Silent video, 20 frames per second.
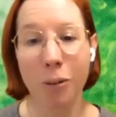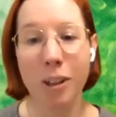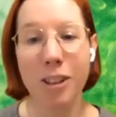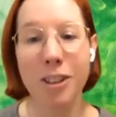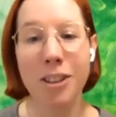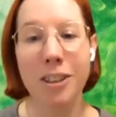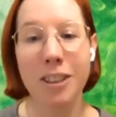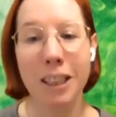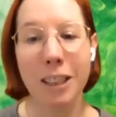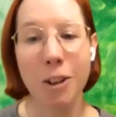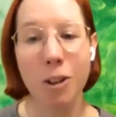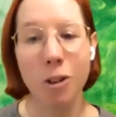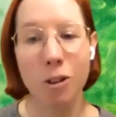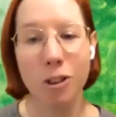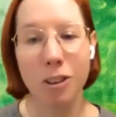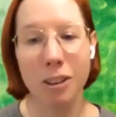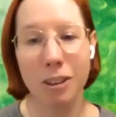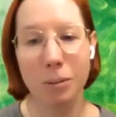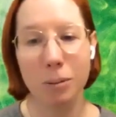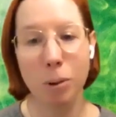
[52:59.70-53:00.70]
one of the
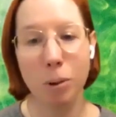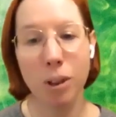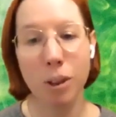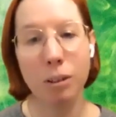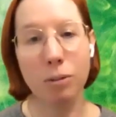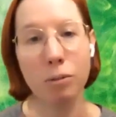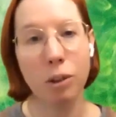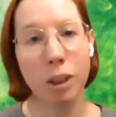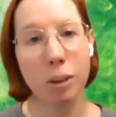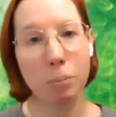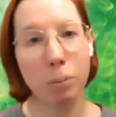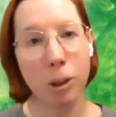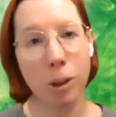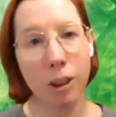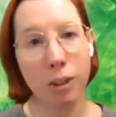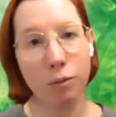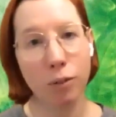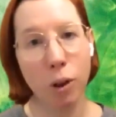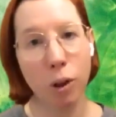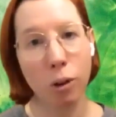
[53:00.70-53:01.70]
dangers is putting really
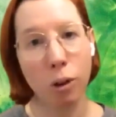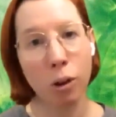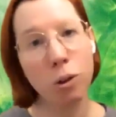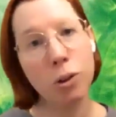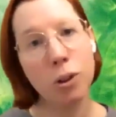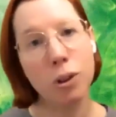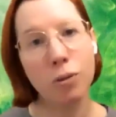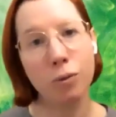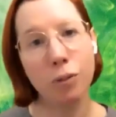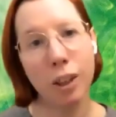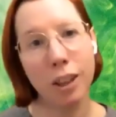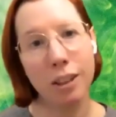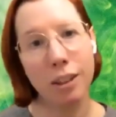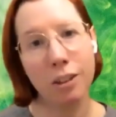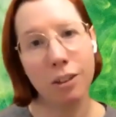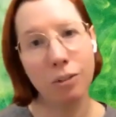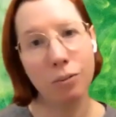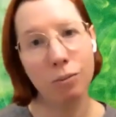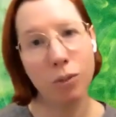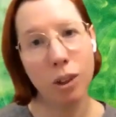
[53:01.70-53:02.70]
pretty photos of
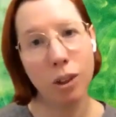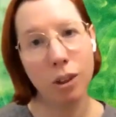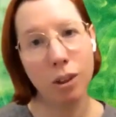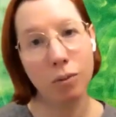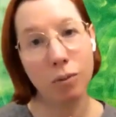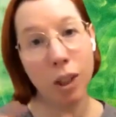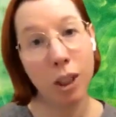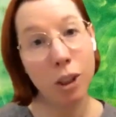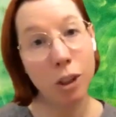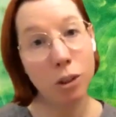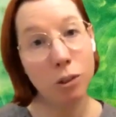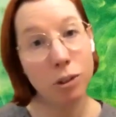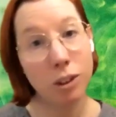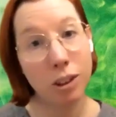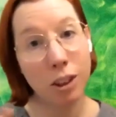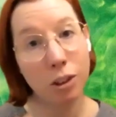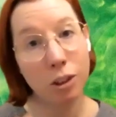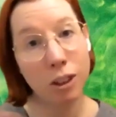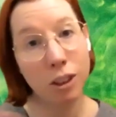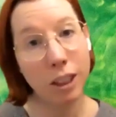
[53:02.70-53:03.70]
like the
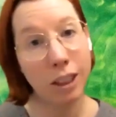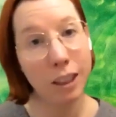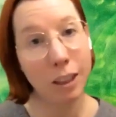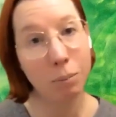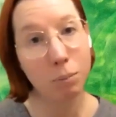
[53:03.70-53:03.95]
venues that you're